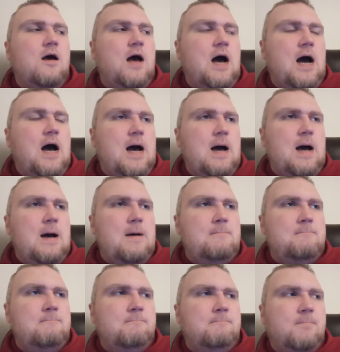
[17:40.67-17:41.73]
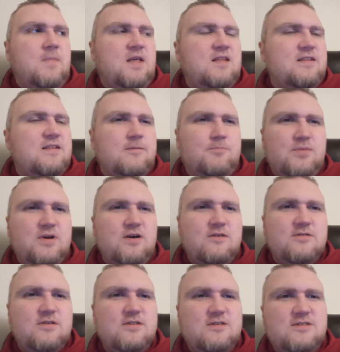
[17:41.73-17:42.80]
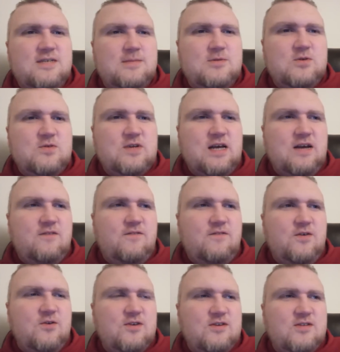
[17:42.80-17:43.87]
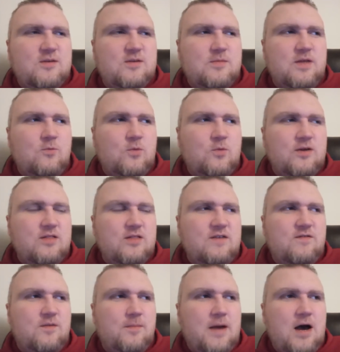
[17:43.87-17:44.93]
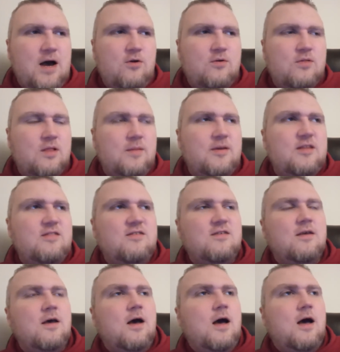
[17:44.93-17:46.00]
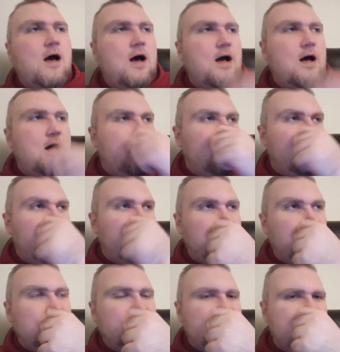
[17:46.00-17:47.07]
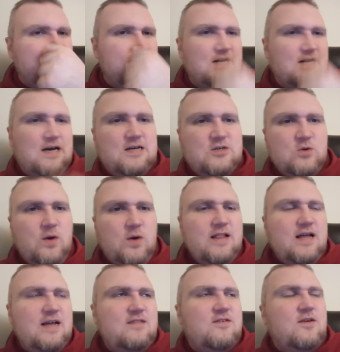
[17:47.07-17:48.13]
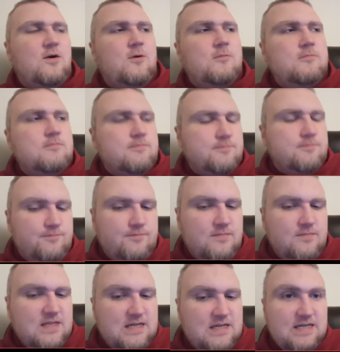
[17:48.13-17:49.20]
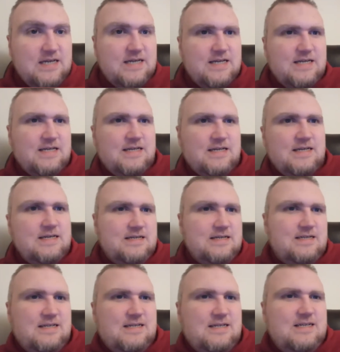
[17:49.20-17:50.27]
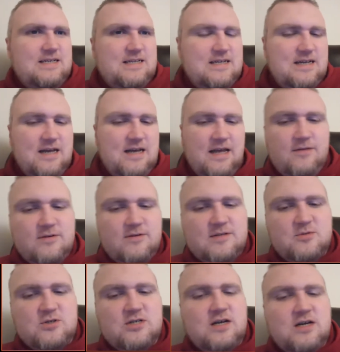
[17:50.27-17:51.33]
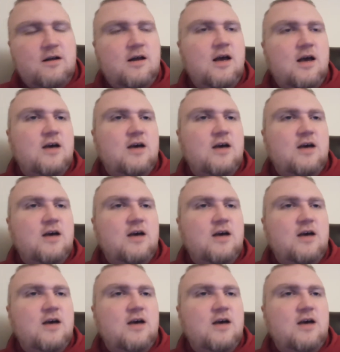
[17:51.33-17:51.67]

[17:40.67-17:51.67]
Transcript: Um, like, but also this episode kind of feels like something weirdly from Outer Limits, uh, or like uh, Twilight Zone. Anyways, pushing on.